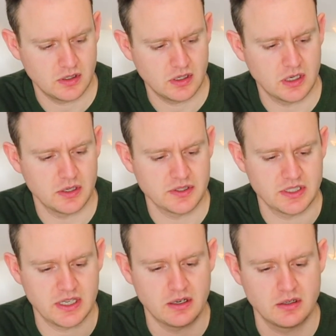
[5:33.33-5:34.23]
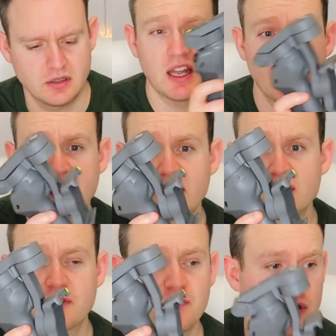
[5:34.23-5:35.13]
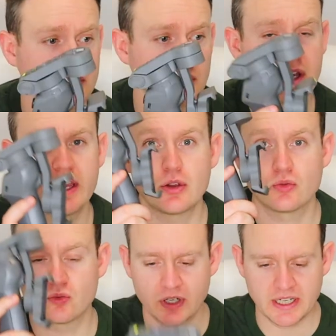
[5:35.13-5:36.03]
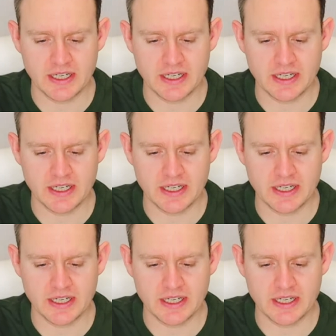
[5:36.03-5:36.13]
close it down. And that, it just folds away really